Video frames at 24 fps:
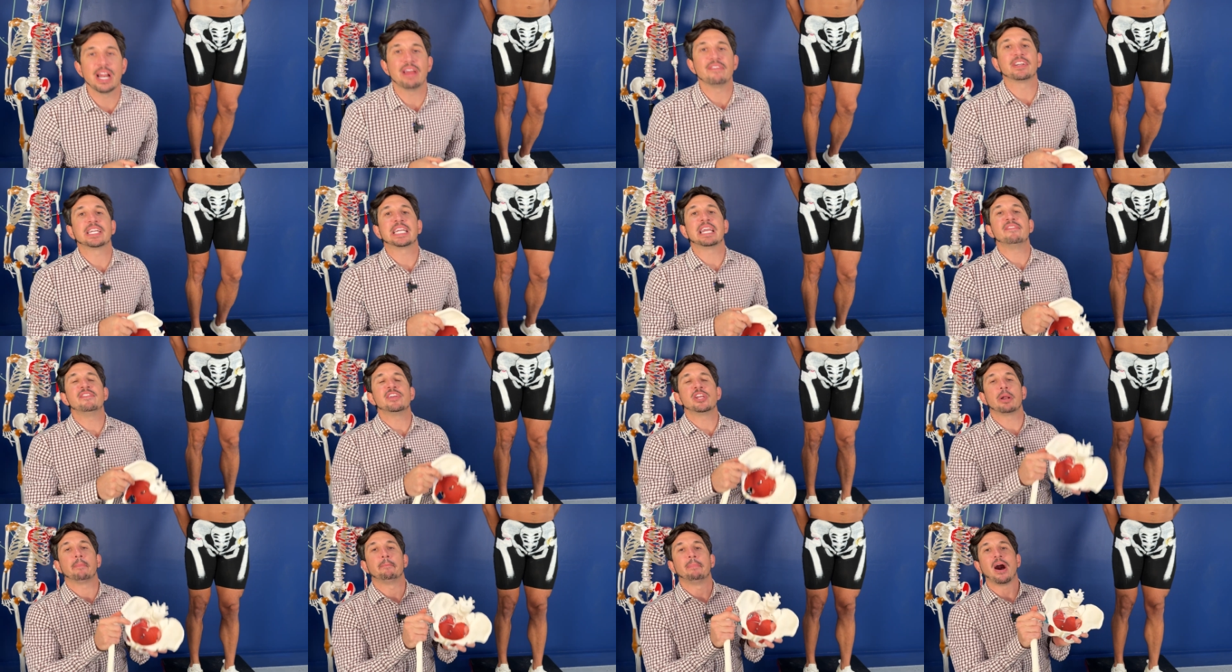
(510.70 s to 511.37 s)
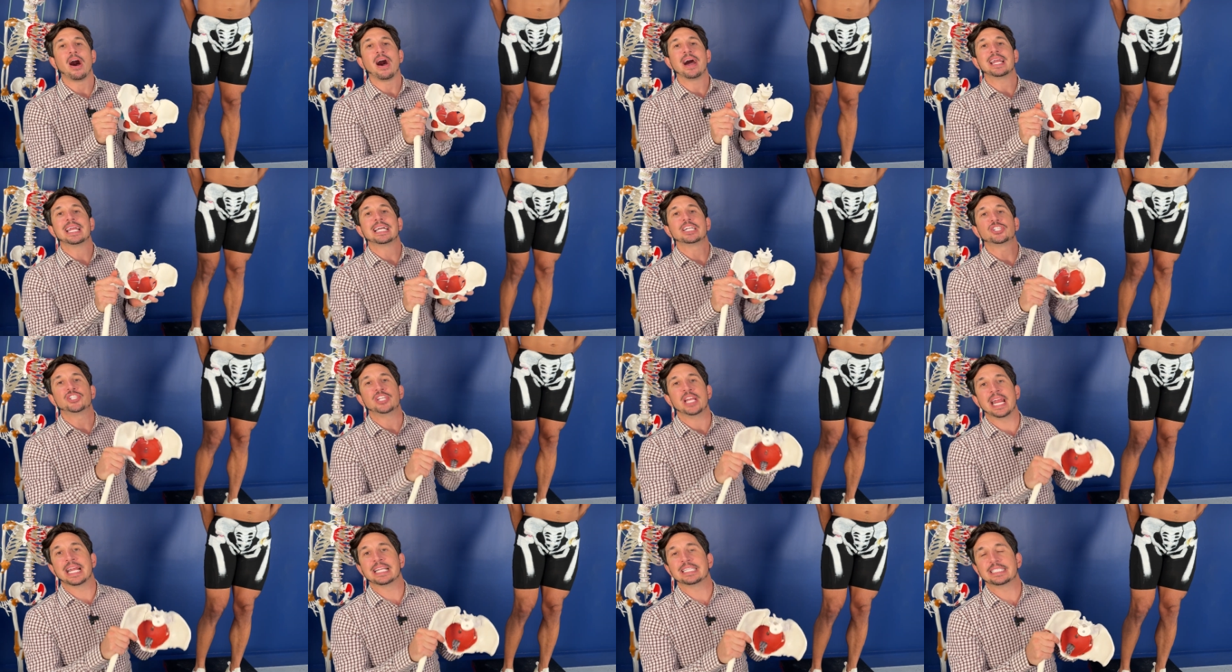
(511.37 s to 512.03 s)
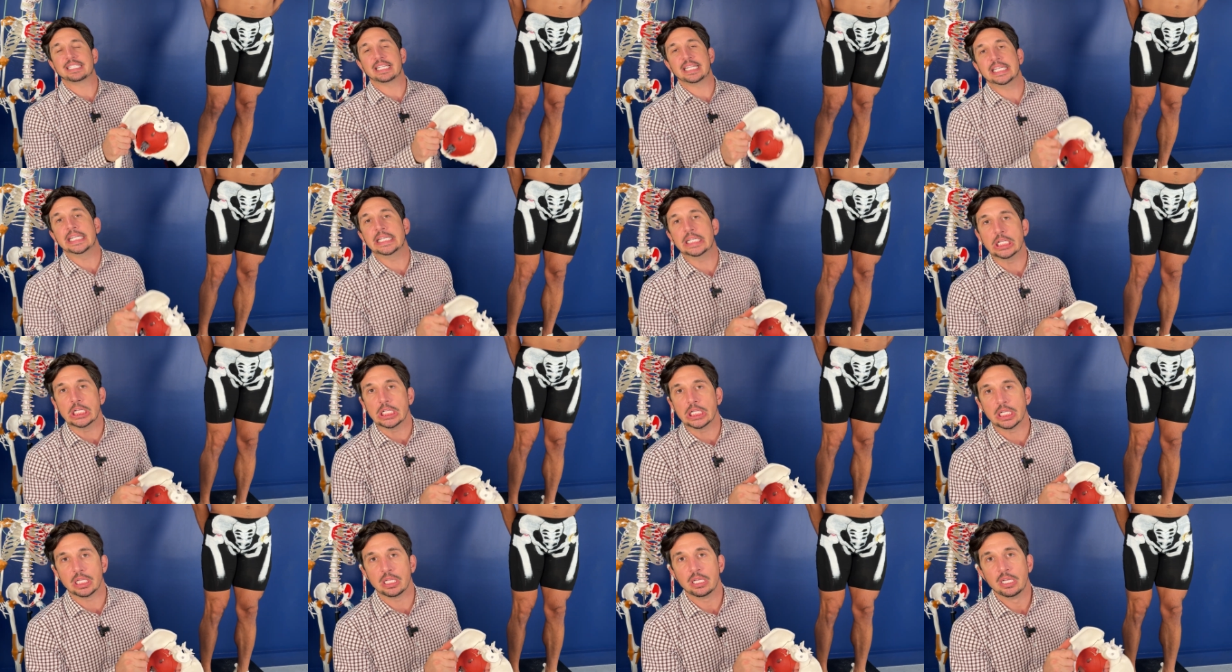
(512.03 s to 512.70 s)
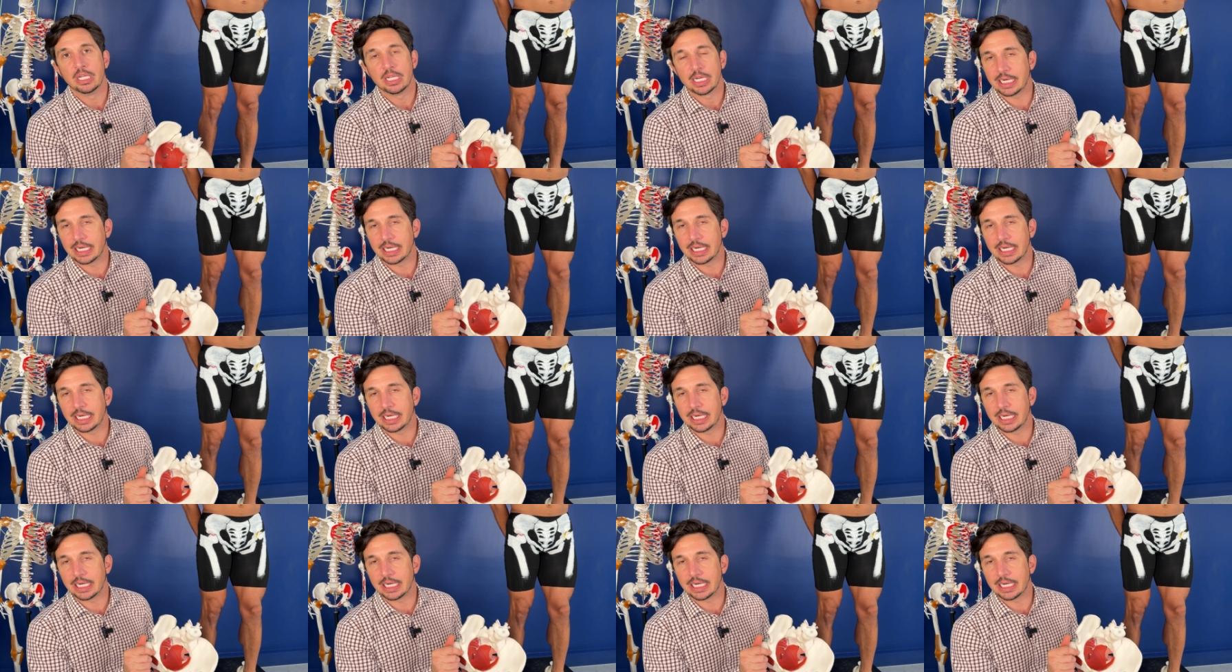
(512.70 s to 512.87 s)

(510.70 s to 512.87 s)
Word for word: never giving your body a chance to heal